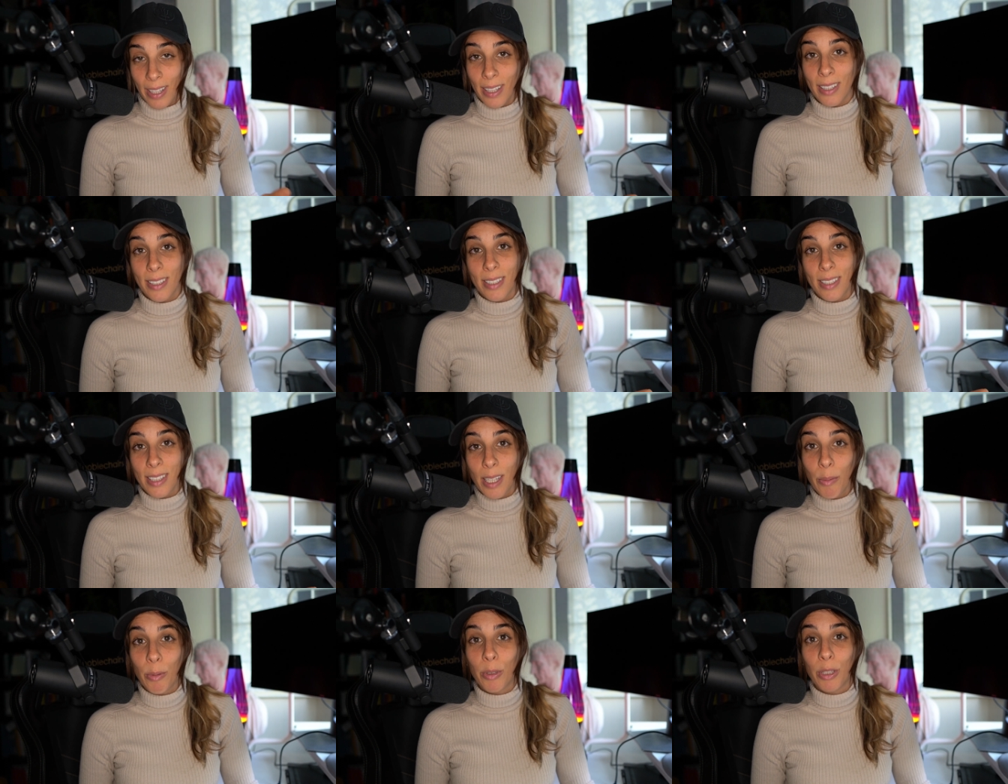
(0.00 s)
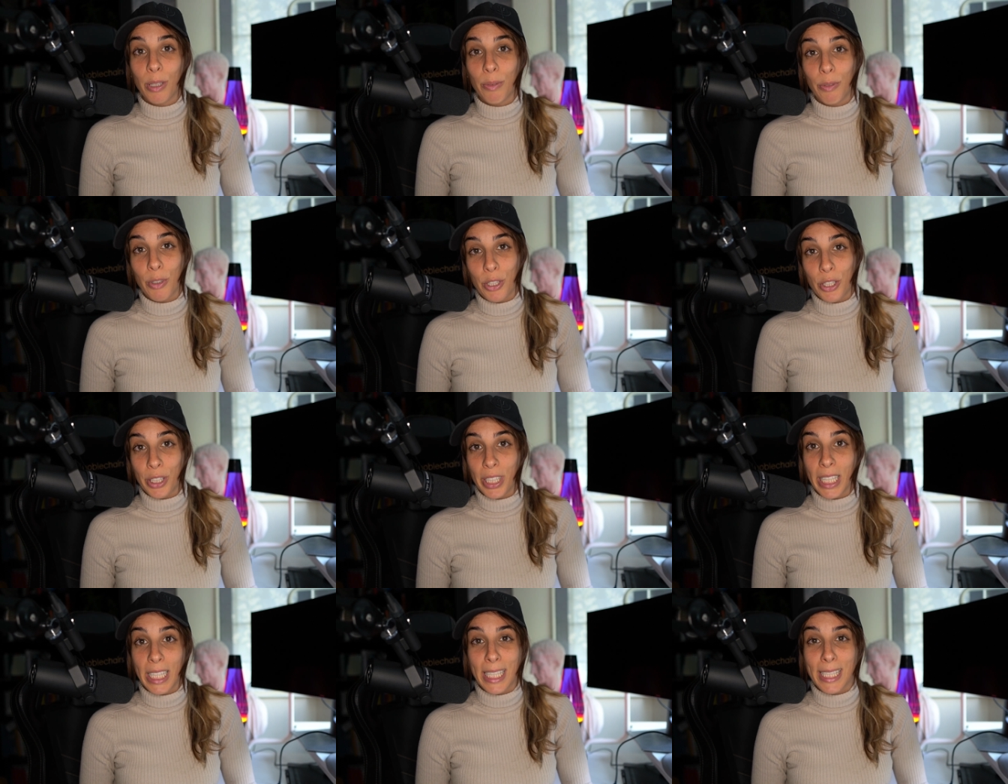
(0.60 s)
Stable
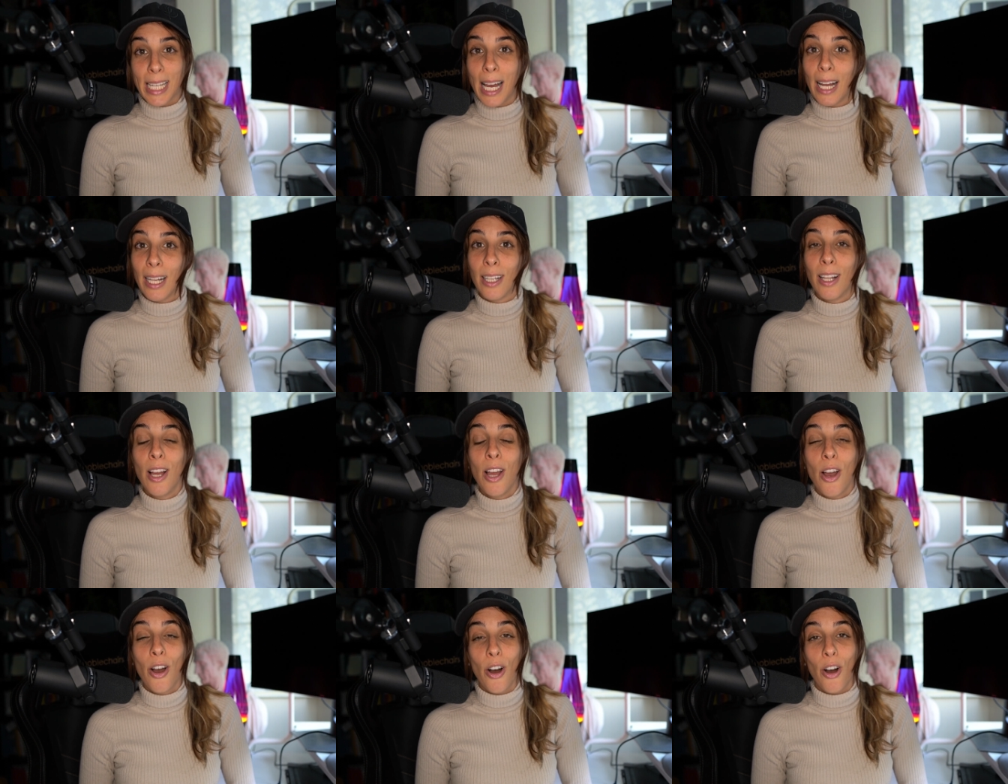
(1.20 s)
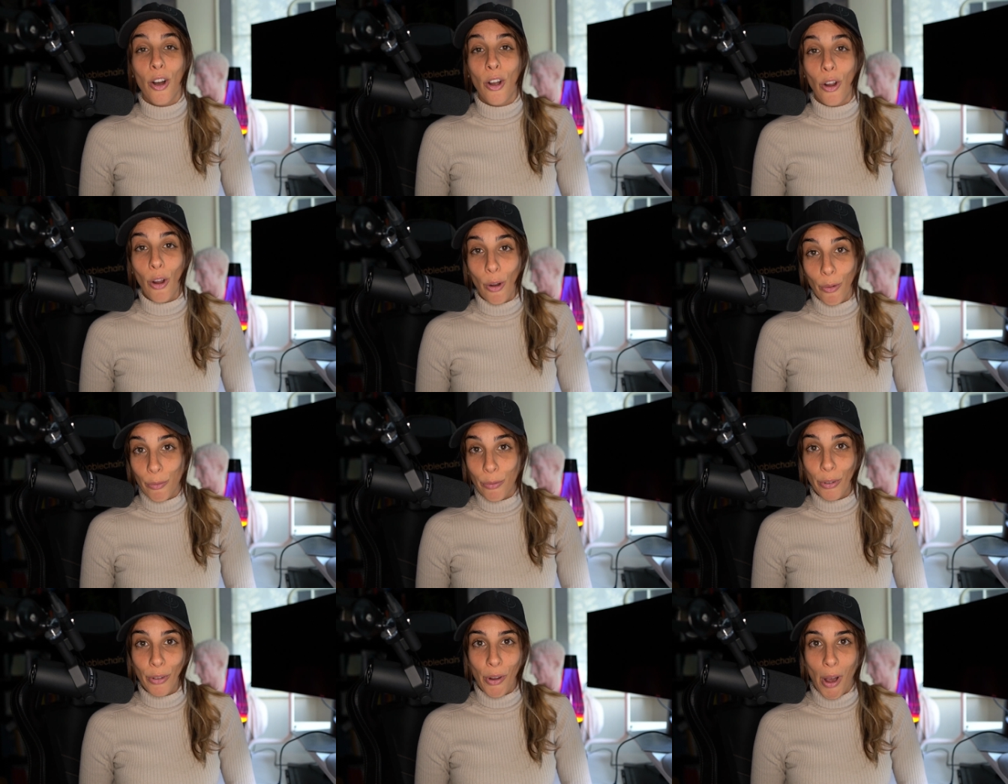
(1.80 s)
Diffusion XL on
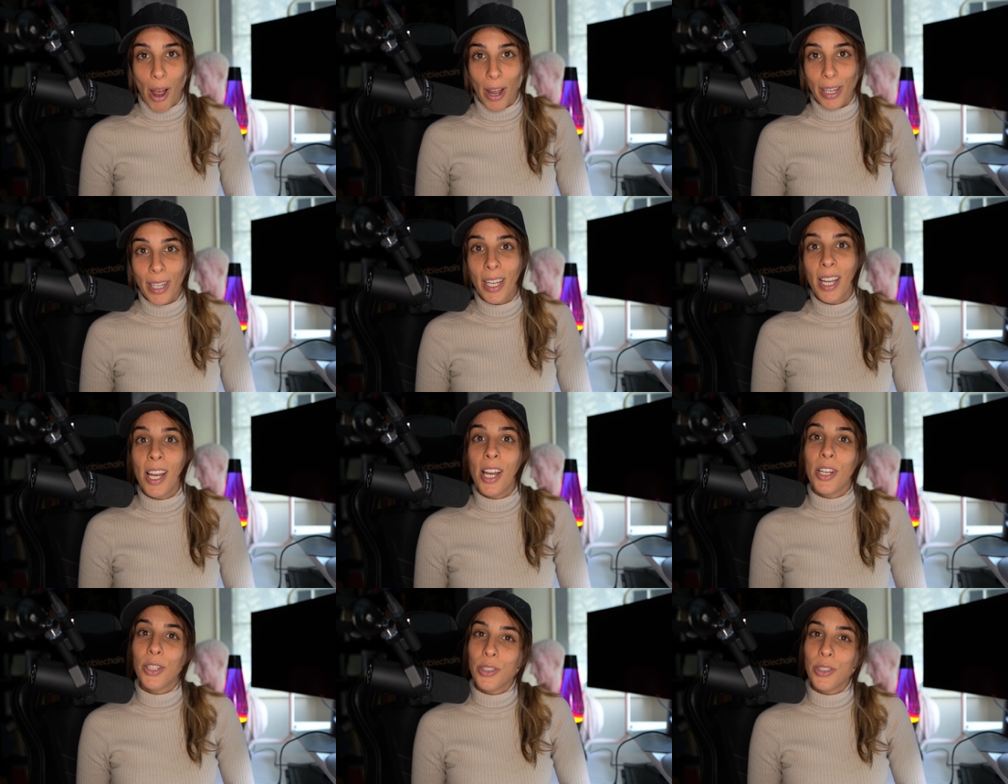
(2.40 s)
ComfyUI.